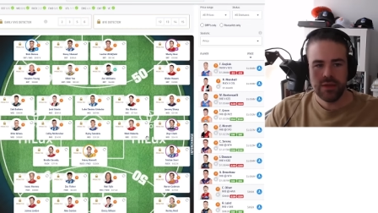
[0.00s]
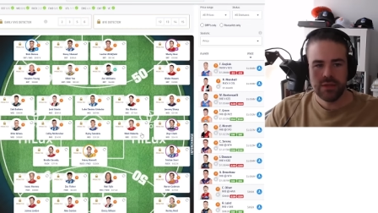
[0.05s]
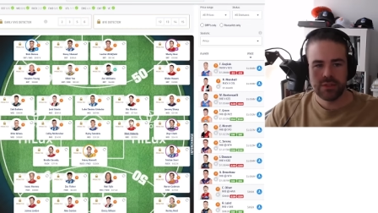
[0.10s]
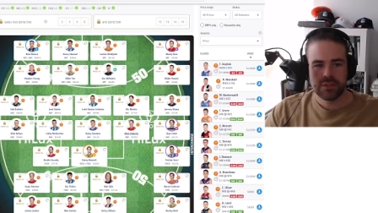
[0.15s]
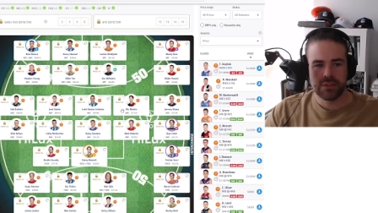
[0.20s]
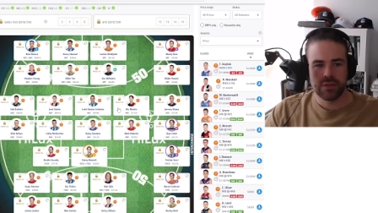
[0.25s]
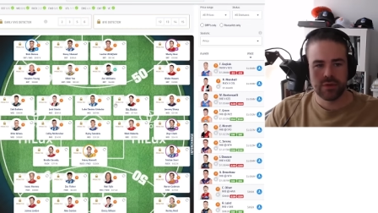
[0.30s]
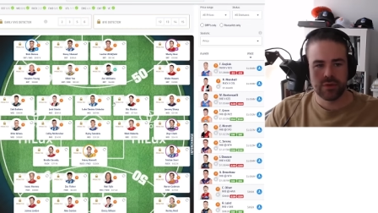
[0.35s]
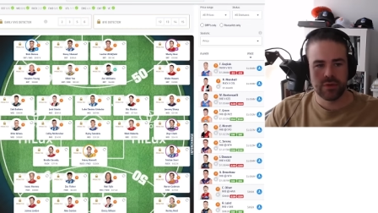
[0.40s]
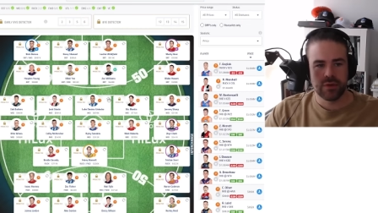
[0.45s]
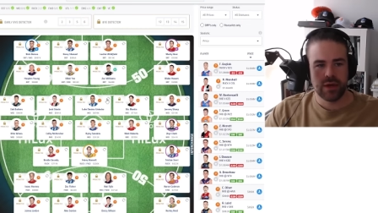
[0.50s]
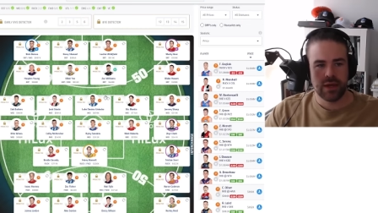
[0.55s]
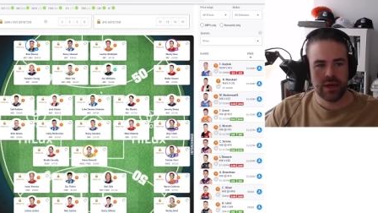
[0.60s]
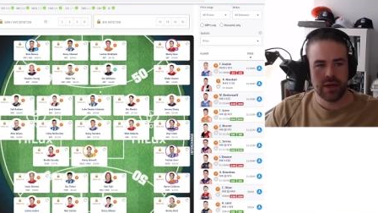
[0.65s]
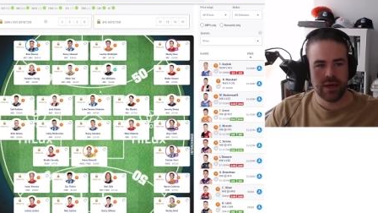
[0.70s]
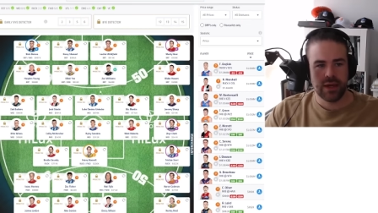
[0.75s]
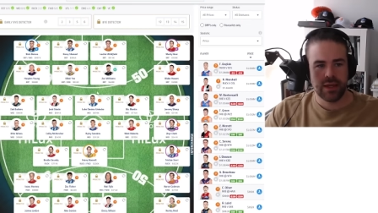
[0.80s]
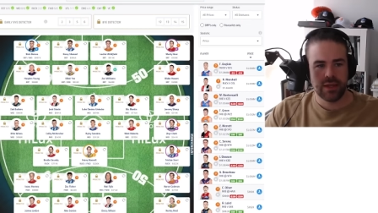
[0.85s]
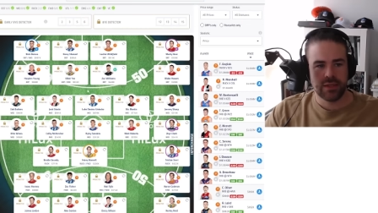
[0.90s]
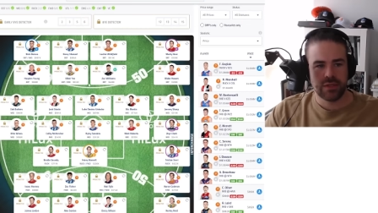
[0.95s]
So
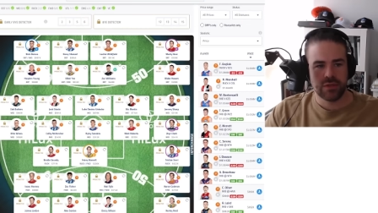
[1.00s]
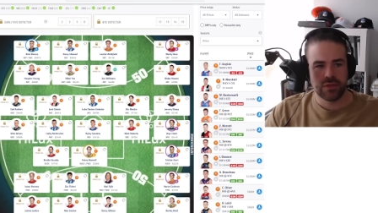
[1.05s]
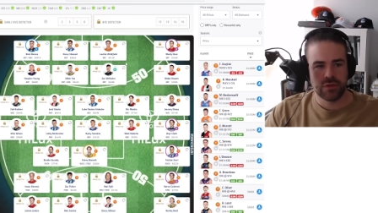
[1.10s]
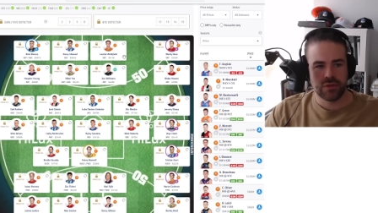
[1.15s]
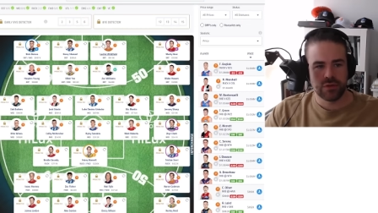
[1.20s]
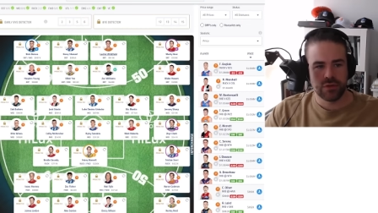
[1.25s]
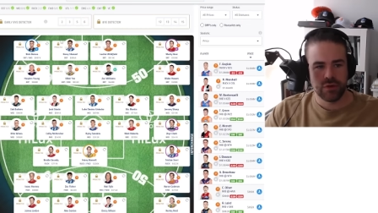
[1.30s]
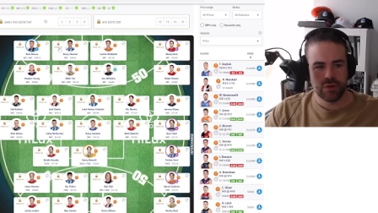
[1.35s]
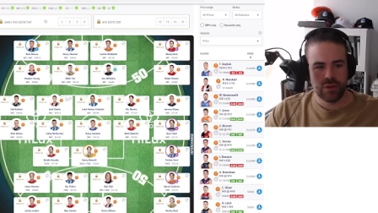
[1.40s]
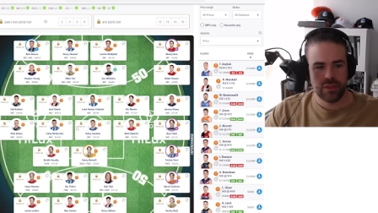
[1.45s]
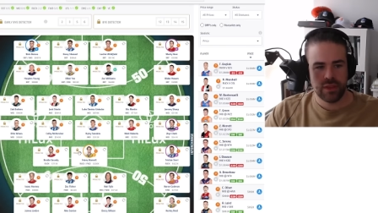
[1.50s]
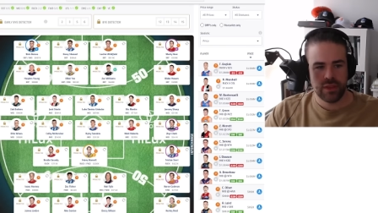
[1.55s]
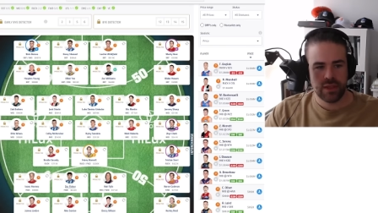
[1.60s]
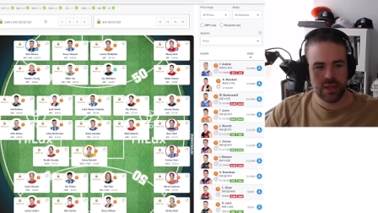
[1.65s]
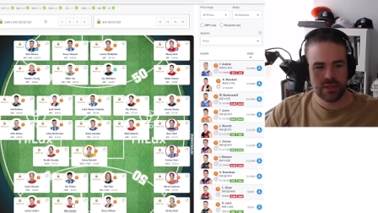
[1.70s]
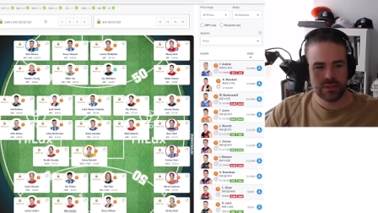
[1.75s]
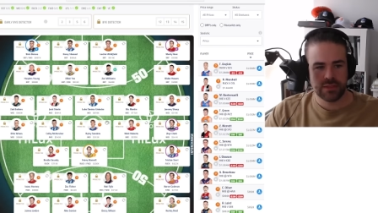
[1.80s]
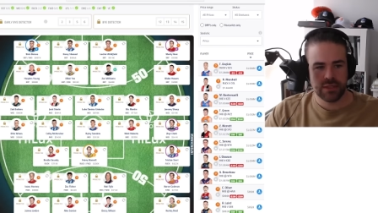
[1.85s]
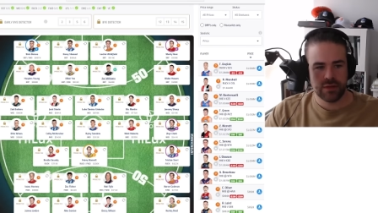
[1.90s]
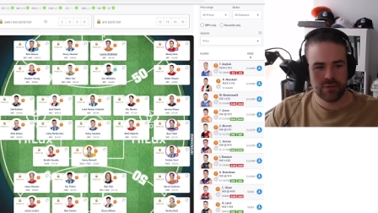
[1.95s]
I don't think
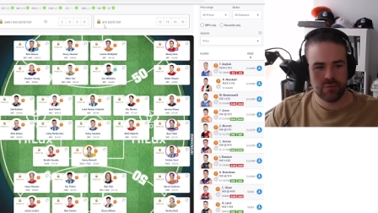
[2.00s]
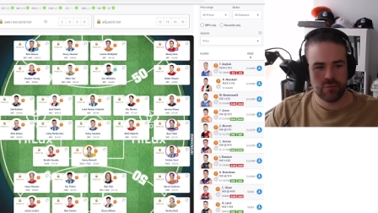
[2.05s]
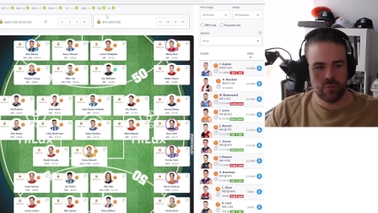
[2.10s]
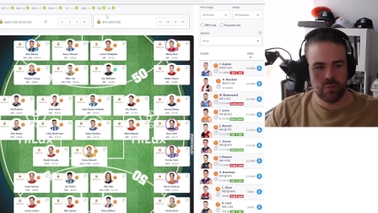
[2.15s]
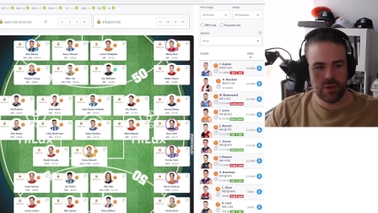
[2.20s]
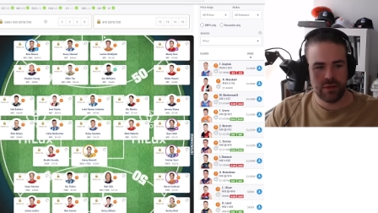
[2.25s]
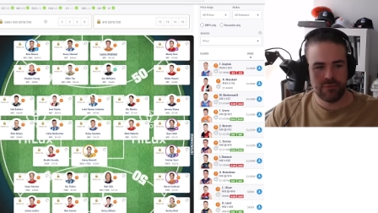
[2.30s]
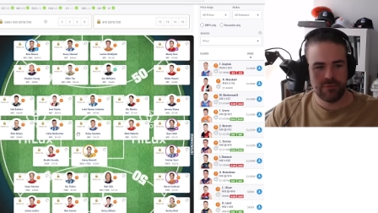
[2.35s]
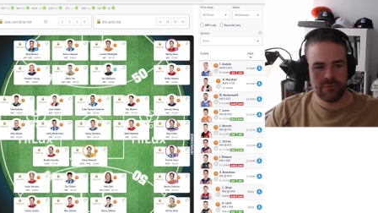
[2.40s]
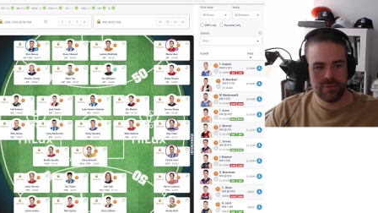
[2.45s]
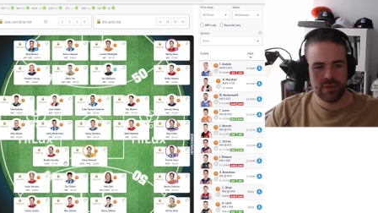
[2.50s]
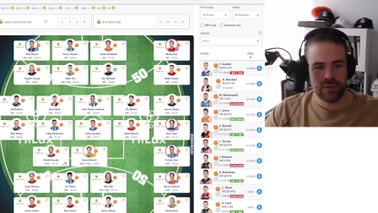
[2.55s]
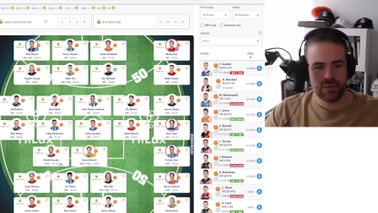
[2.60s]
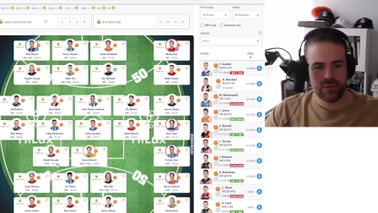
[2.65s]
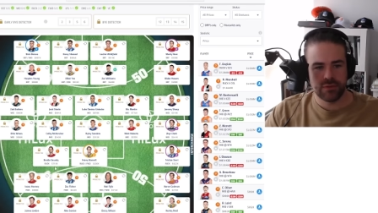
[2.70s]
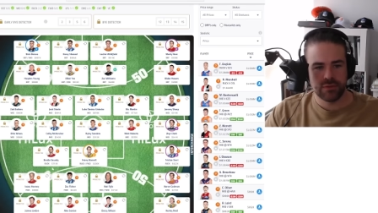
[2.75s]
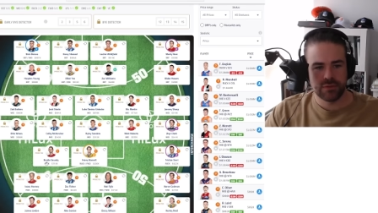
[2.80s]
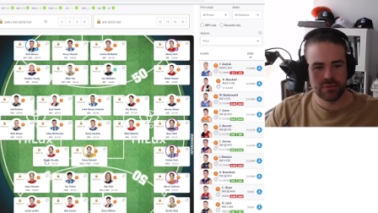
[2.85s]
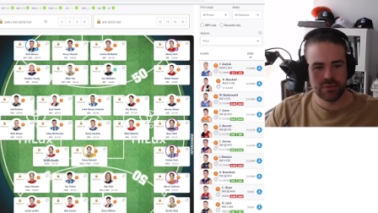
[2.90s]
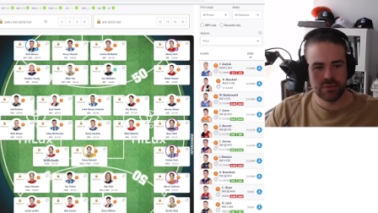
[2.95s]
outside of
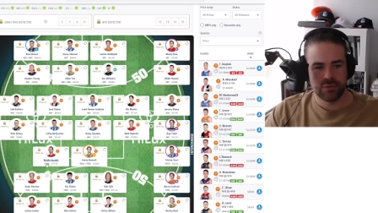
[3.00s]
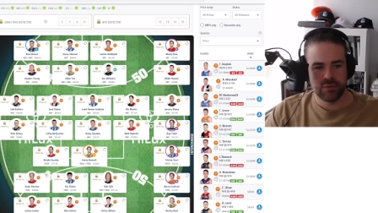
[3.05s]
Whitfield,